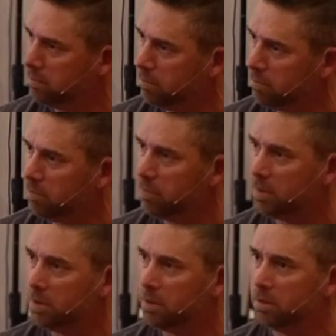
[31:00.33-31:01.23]

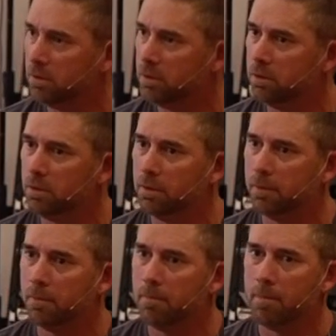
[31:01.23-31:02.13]

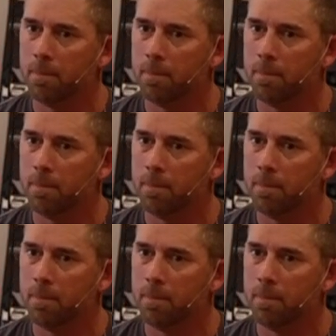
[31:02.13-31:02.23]
[no speech]